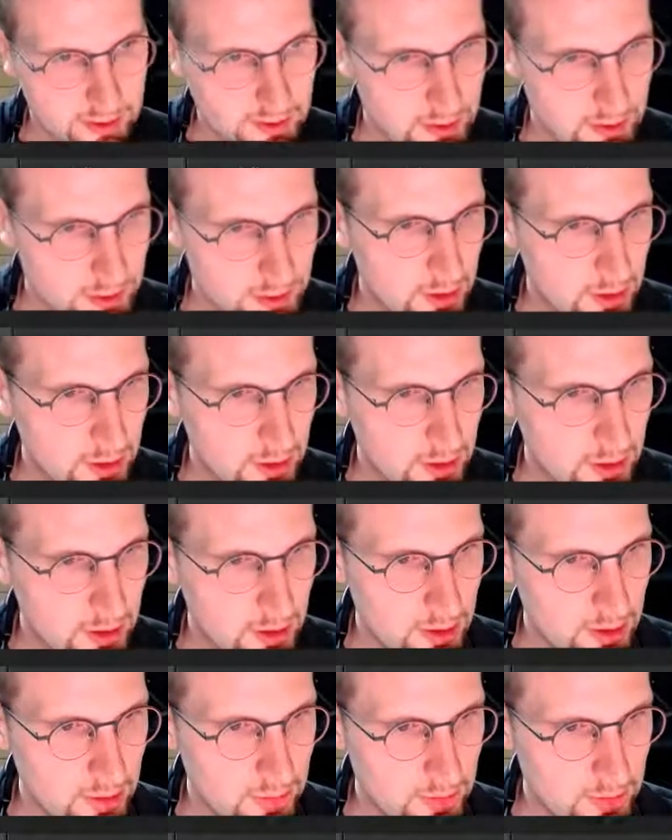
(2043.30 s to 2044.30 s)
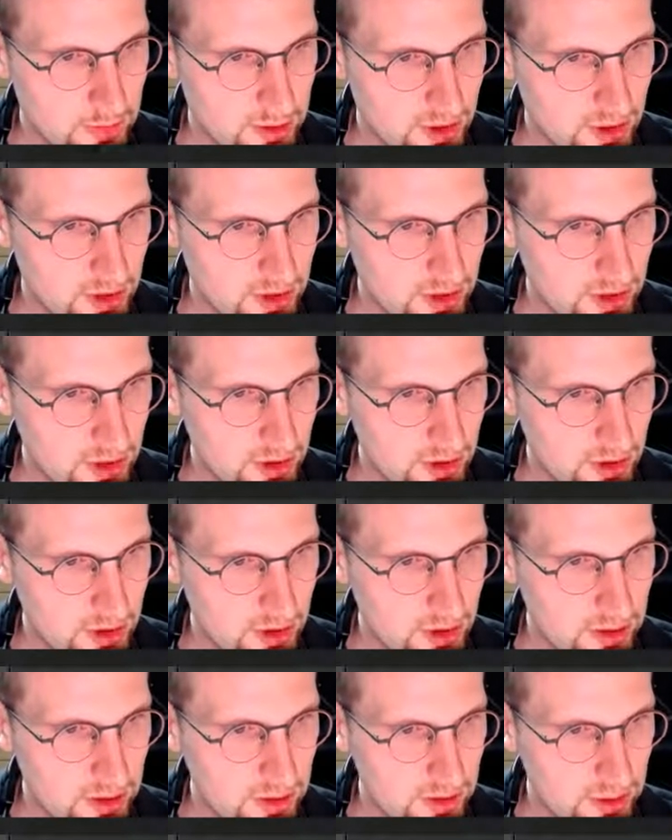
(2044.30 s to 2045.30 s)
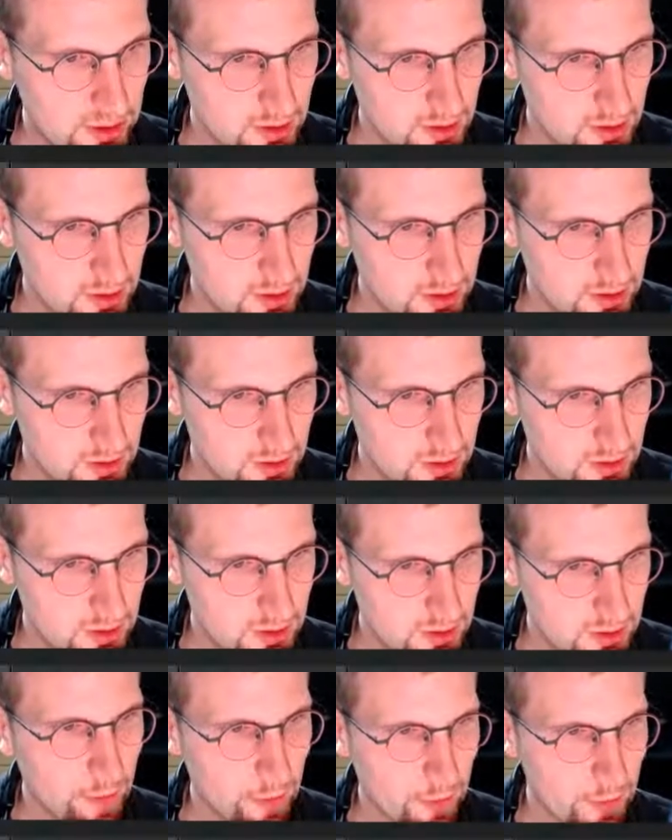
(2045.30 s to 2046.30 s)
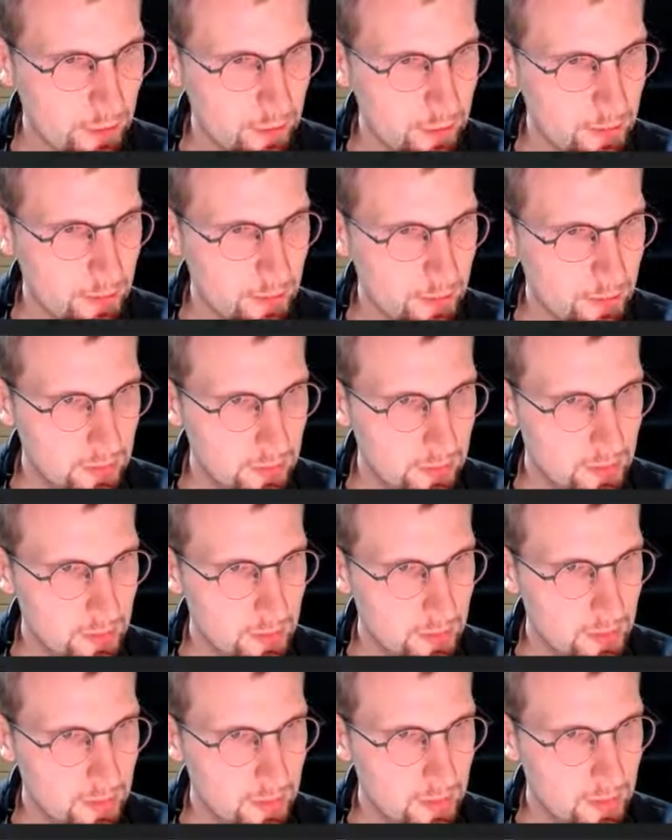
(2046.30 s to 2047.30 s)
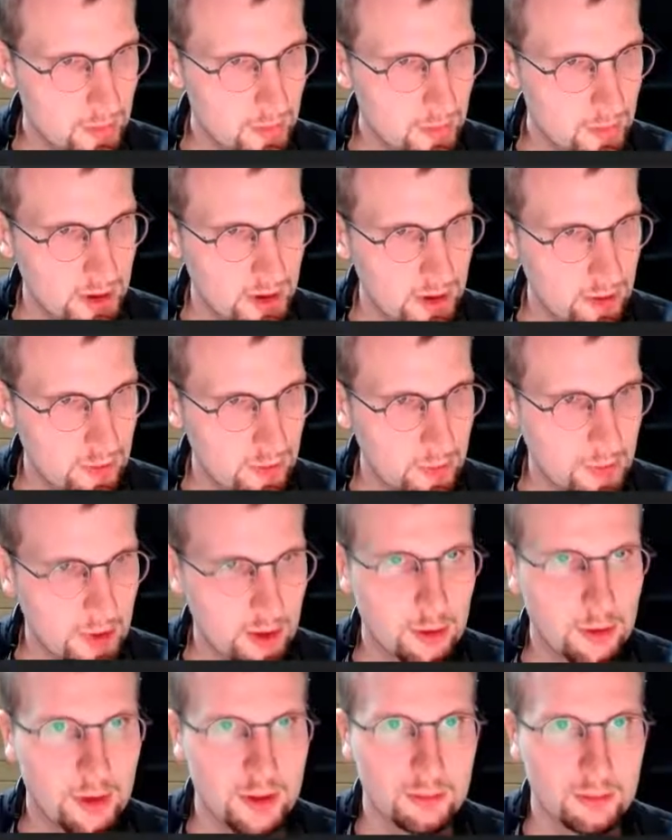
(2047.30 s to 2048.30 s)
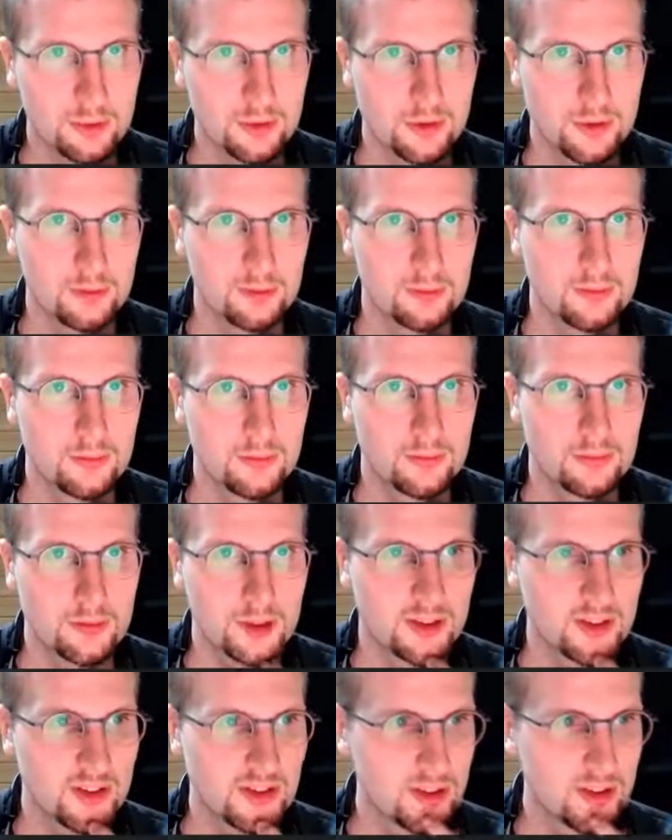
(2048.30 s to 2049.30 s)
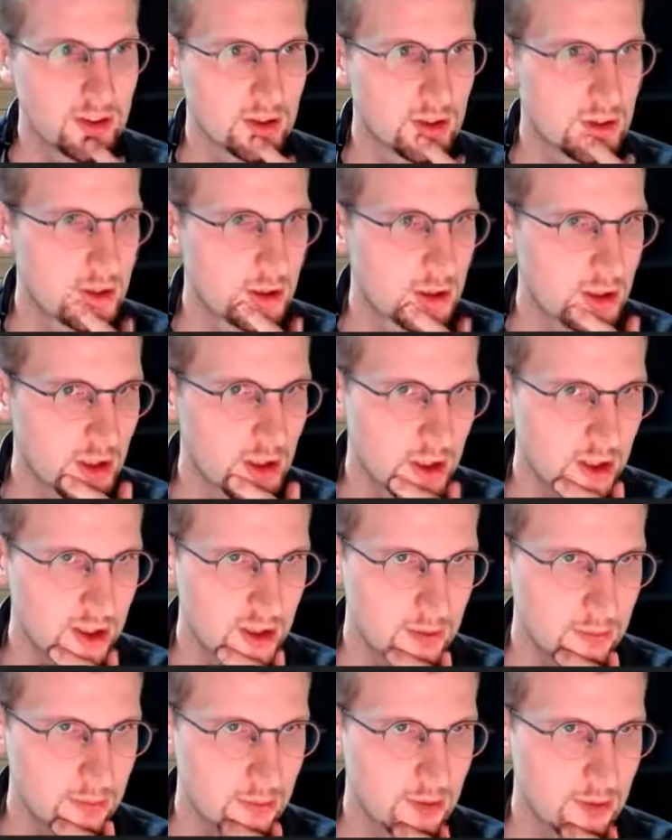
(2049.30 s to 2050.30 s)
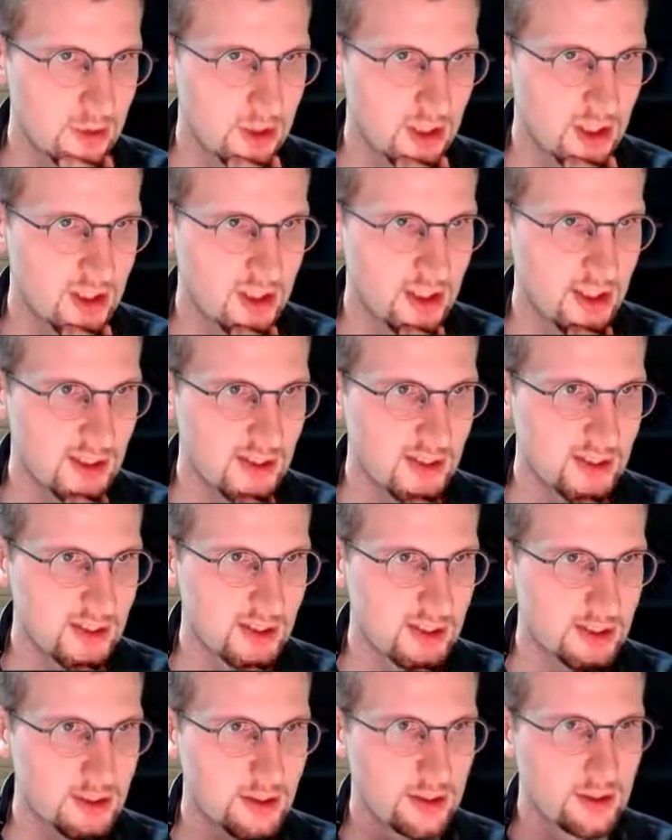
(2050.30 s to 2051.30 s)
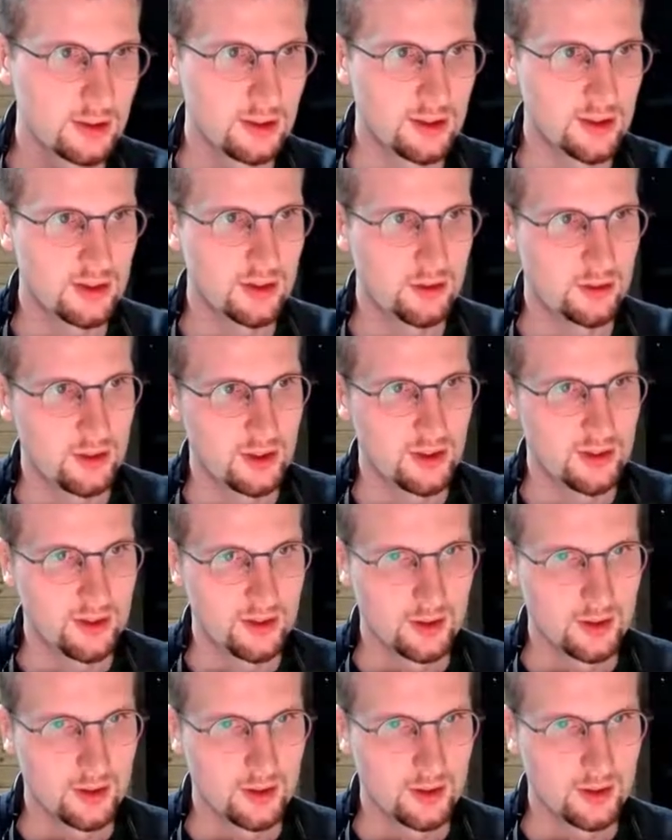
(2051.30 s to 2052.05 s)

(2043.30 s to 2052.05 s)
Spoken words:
Maybe it's in form. No, oh, input. That's it. Yeah, input. Excellent. Let's use this.